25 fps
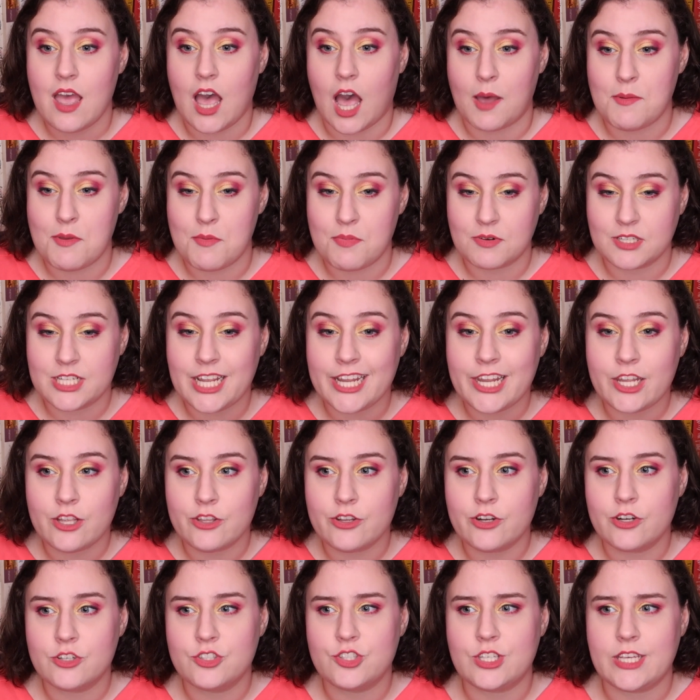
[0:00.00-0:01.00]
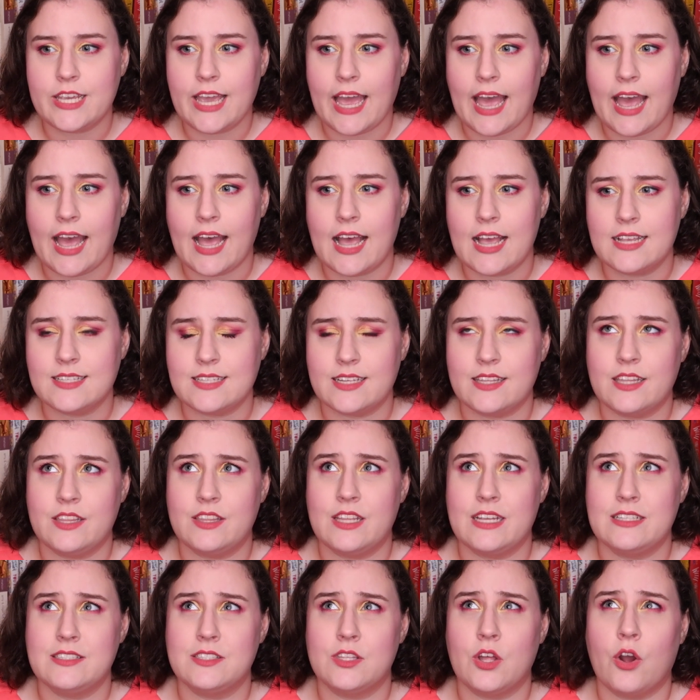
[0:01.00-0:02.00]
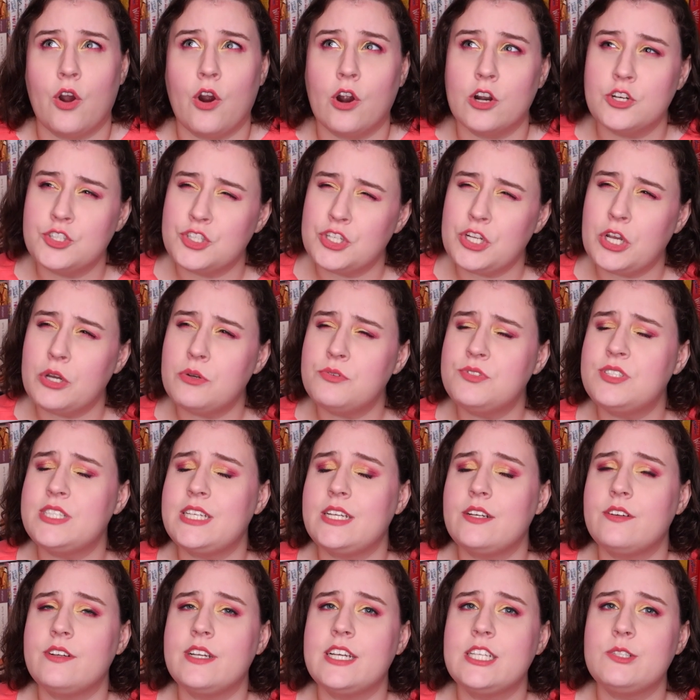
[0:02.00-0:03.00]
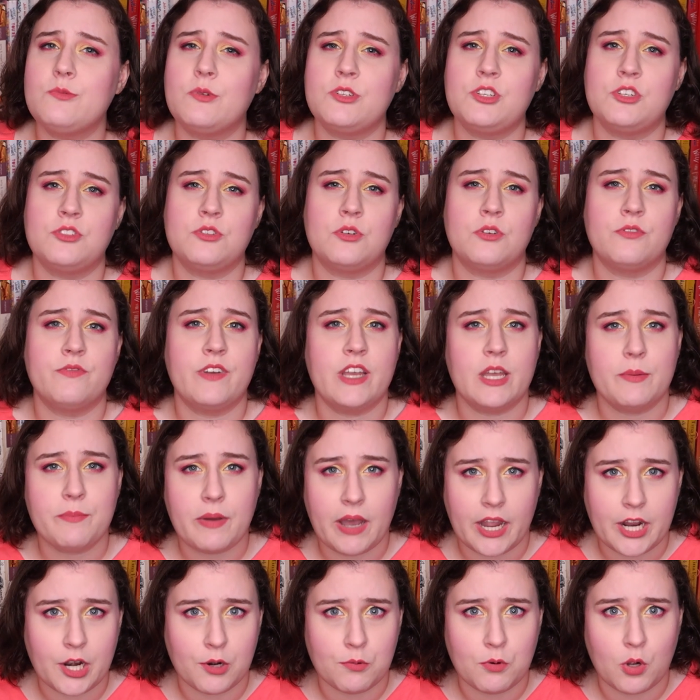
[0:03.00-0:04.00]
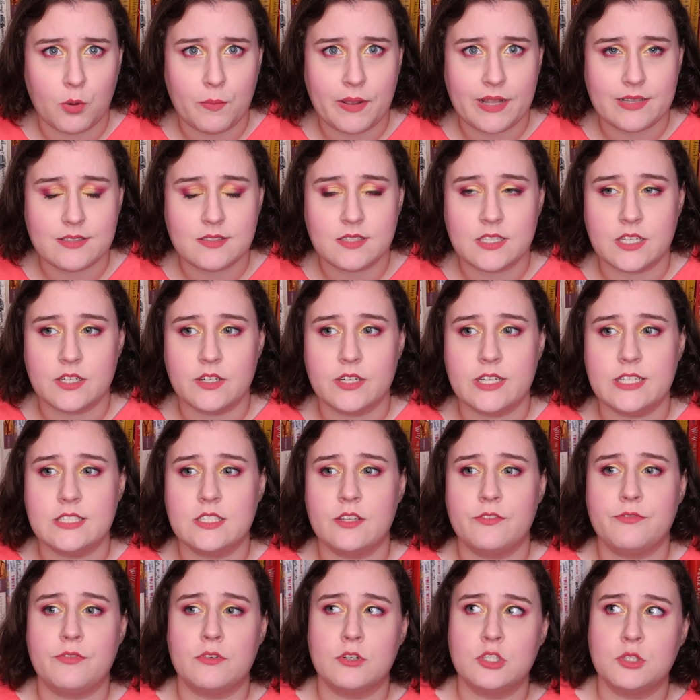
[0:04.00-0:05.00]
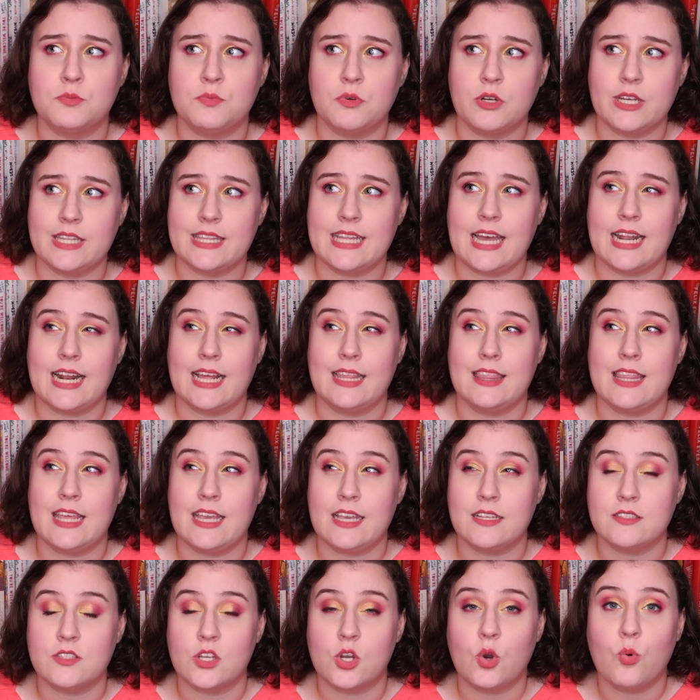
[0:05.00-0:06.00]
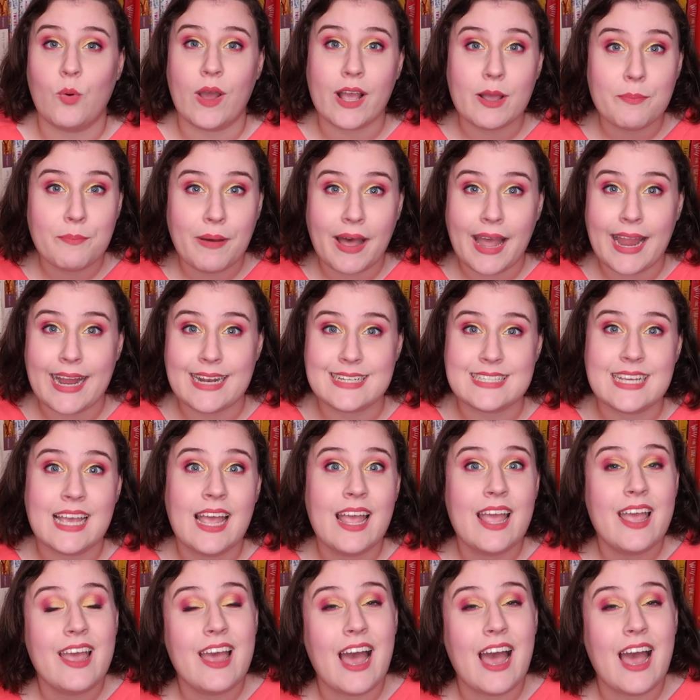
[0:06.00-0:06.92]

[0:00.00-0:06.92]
In particular, she has, I think it's the Argenaux series, which is her vampire romance series. The first book in that I think is A Quick Bite.